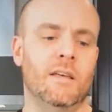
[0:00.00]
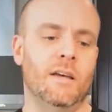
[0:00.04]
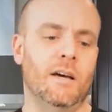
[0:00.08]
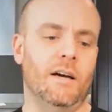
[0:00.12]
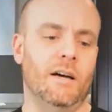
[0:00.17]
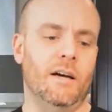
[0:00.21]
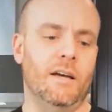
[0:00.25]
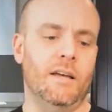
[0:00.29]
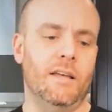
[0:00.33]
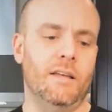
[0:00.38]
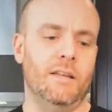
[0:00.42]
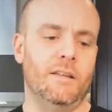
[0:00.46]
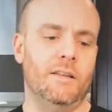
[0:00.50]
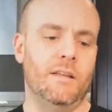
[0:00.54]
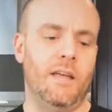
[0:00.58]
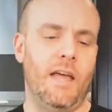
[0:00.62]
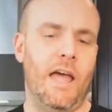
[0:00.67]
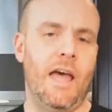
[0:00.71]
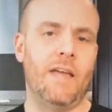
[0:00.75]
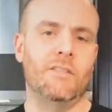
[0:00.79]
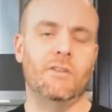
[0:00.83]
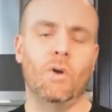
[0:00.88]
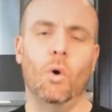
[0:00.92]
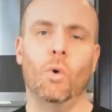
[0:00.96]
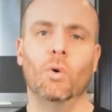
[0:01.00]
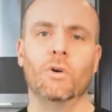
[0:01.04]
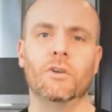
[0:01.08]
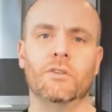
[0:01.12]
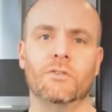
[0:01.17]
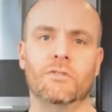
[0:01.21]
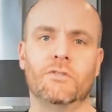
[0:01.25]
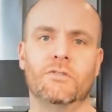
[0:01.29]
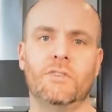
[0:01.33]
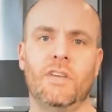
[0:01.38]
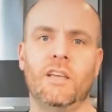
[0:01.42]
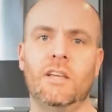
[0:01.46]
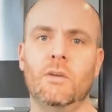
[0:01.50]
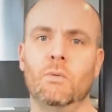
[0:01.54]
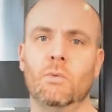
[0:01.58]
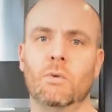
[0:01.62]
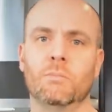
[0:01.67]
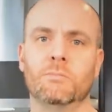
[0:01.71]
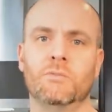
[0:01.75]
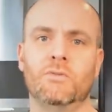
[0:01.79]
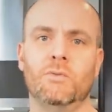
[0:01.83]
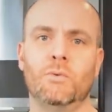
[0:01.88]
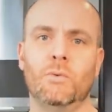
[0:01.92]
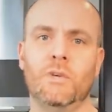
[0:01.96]
Uh, add the oils anywhere
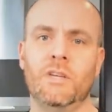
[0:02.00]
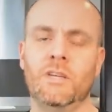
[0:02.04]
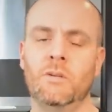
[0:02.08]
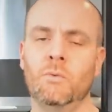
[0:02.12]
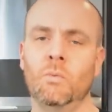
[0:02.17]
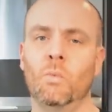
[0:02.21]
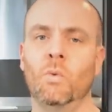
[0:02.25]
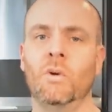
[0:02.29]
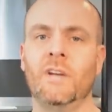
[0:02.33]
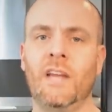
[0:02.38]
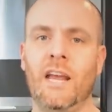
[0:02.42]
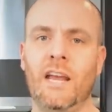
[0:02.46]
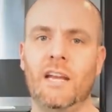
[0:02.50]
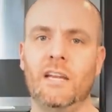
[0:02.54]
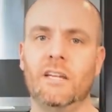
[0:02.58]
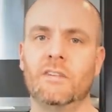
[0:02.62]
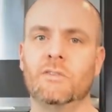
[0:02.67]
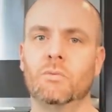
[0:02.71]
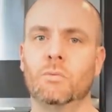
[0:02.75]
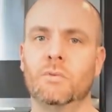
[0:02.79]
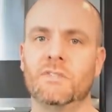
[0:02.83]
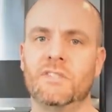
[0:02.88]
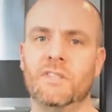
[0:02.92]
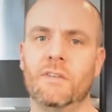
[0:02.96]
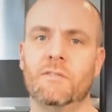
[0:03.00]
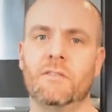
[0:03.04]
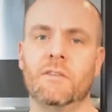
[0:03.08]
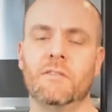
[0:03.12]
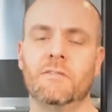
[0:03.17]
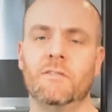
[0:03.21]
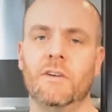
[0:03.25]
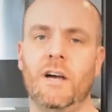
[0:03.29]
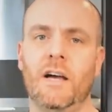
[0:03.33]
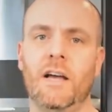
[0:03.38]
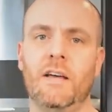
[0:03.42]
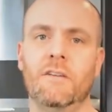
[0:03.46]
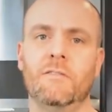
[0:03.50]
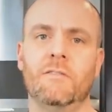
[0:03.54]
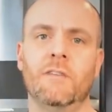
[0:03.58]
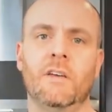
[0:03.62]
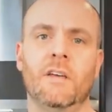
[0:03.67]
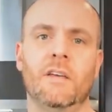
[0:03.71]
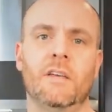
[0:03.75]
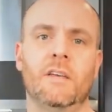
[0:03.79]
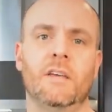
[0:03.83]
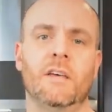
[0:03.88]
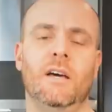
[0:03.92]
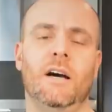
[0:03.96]
between one eighty to one seventy-five,
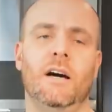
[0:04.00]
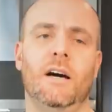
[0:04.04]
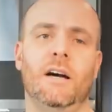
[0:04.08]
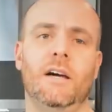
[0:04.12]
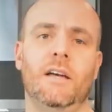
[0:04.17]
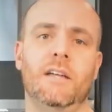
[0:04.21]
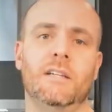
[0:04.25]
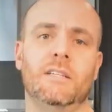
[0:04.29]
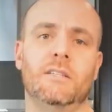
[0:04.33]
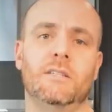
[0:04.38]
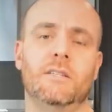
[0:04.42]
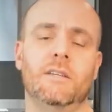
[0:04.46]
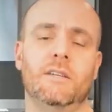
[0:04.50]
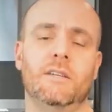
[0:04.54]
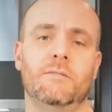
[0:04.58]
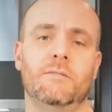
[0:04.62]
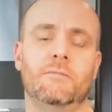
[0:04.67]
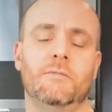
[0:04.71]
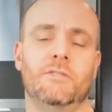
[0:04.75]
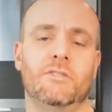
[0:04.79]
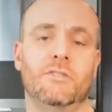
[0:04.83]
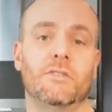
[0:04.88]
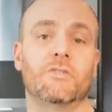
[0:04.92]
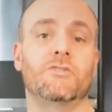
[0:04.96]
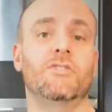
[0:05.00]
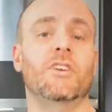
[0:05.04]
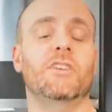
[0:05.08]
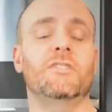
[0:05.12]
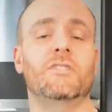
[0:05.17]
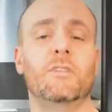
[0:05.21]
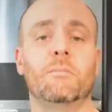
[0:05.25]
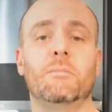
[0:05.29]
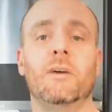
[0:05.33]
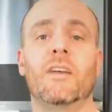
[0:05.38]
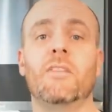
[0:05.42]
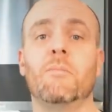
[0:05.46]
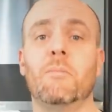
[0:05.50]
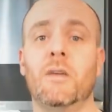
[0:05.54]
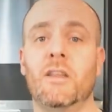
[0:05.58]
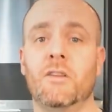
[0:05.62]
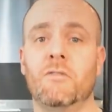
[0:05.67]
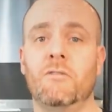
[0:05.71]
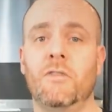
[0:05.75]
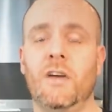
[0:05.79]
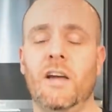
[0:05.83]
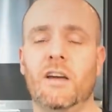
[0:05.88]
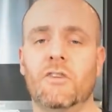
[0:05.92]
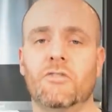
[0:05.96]
uh, suggested by the
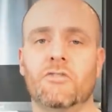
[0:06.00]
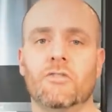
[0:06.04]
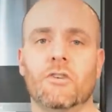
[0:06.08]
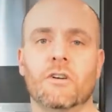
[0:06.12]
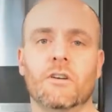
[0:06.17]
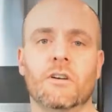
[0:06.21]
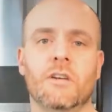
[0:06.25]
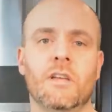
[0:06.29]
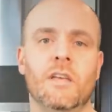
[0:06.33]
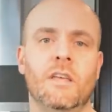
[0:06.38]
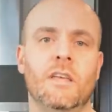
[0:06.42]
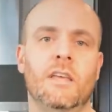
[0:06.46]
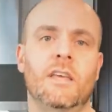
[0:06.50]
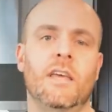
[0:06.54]
manufacturer.